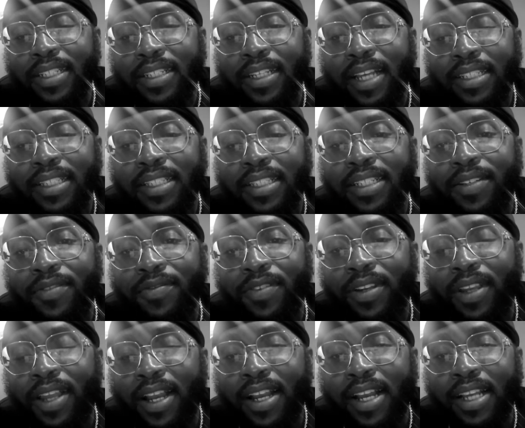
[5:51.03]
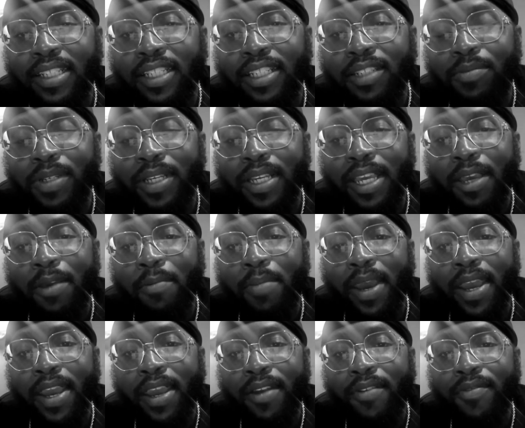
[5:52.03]
still feel like I should be getting
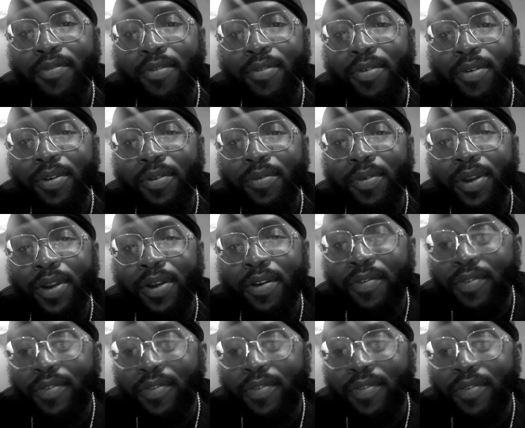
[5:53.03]
paid for it or